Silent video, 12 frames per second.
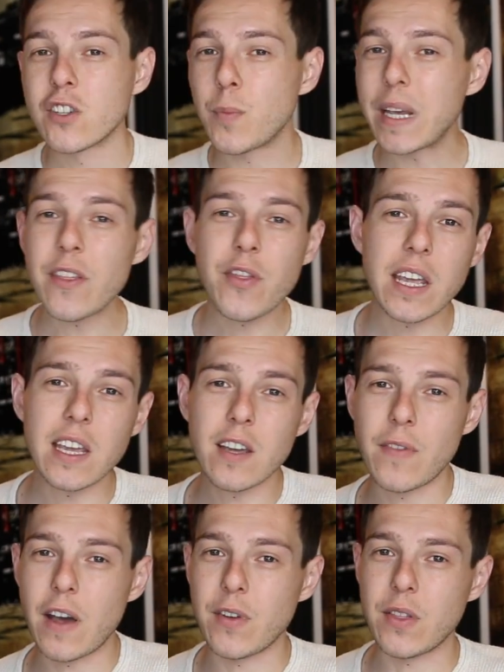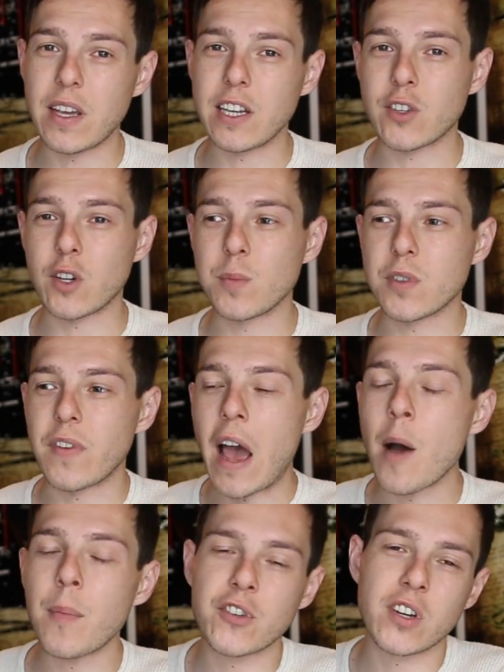So begin thinking of everything in terms of
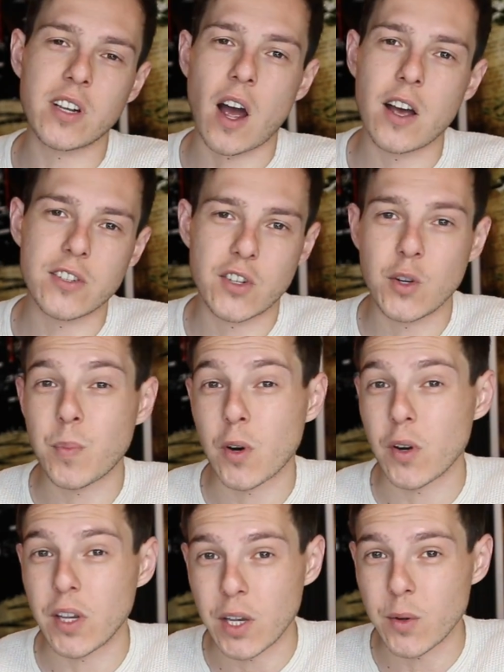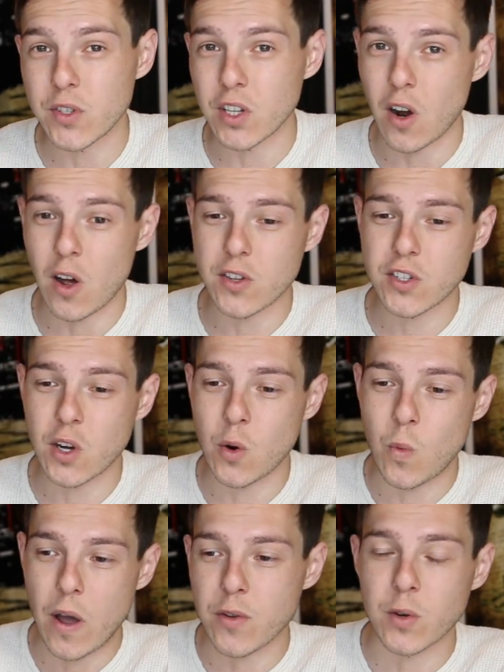how much it costs you per use and also
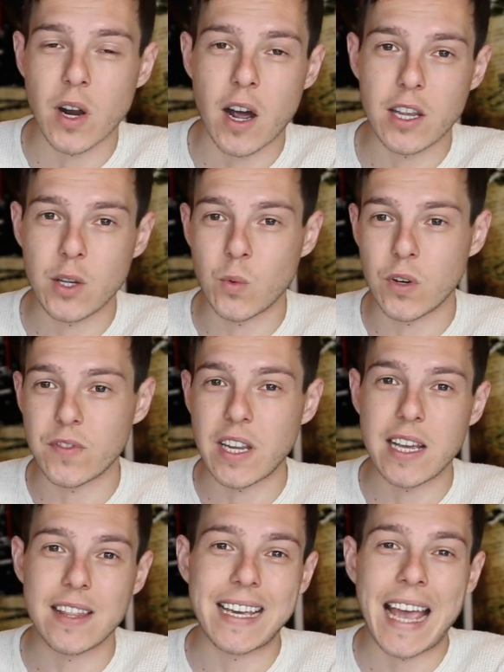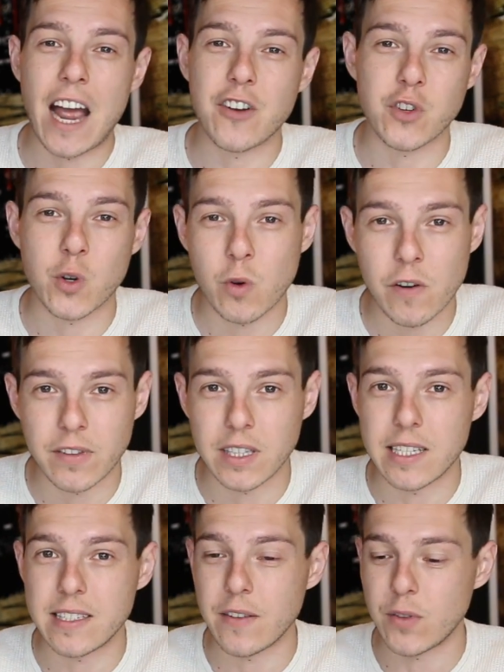whether or not you would have taken the cash
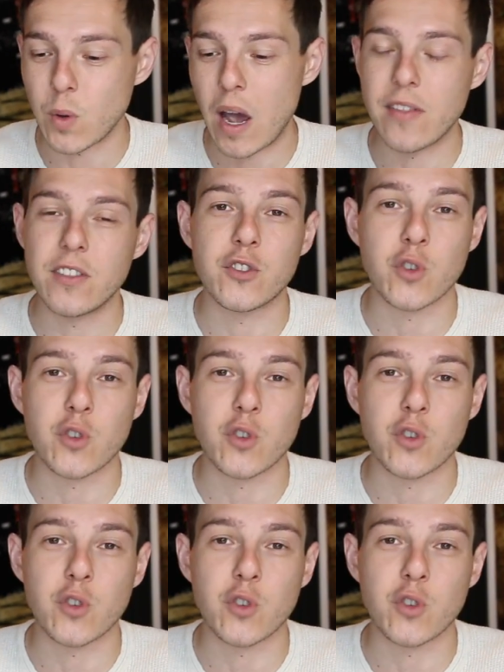equivalent if you had the